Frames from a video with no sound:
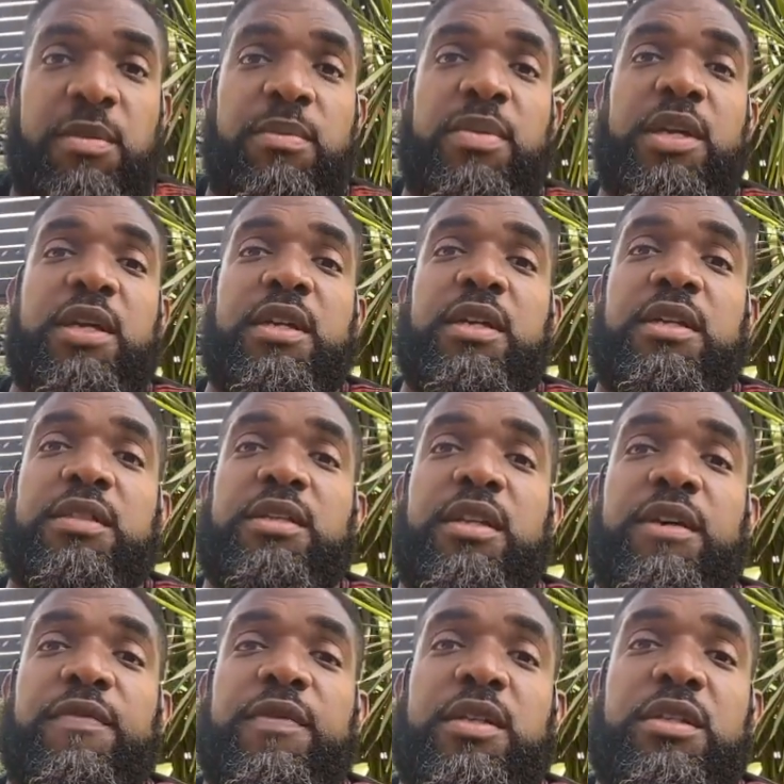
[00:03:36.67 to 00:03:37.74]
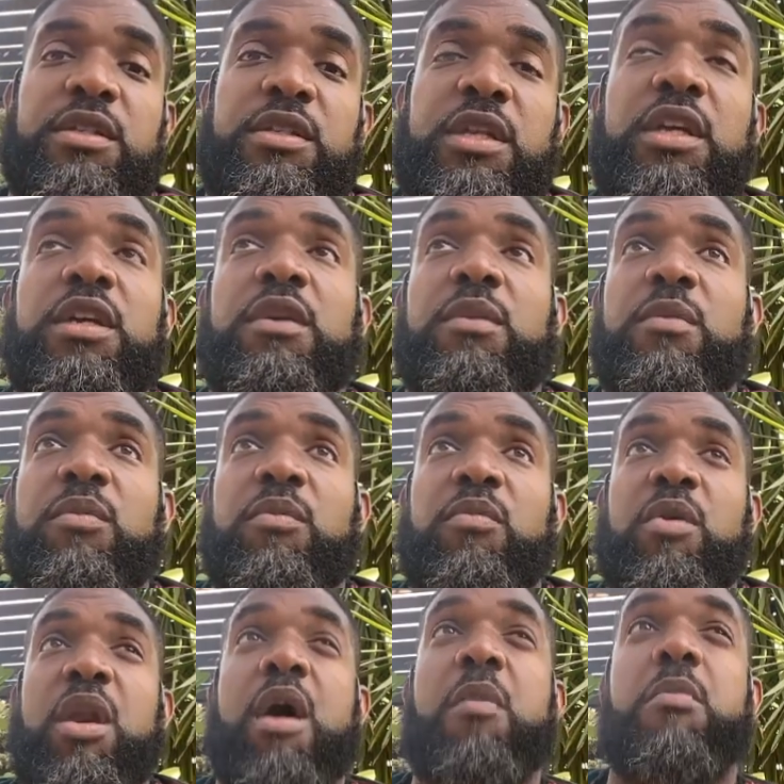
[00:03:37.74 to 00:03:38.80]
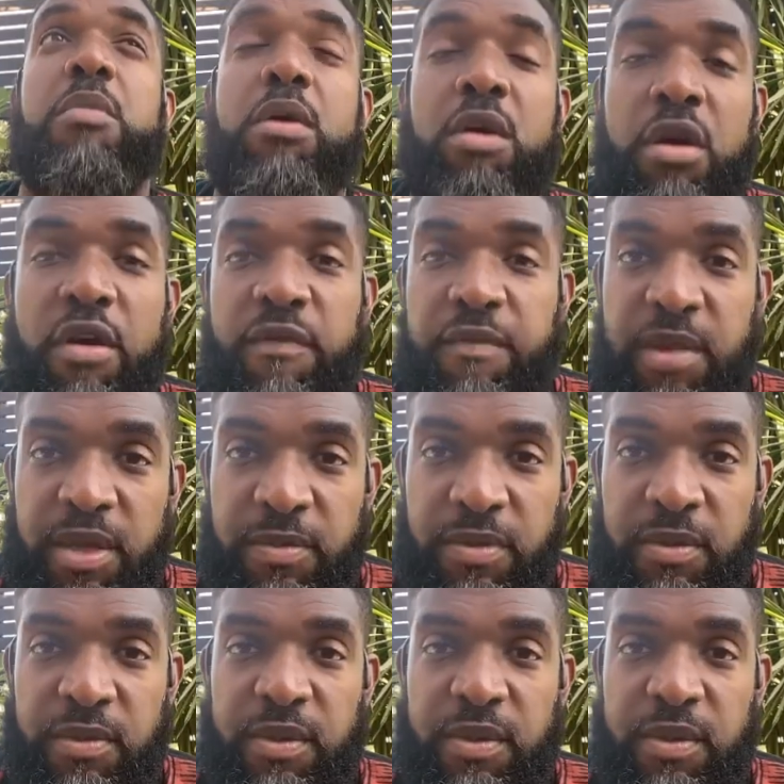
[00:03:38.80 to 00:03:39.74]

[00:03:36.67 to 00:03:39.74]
because of the sheer number of people.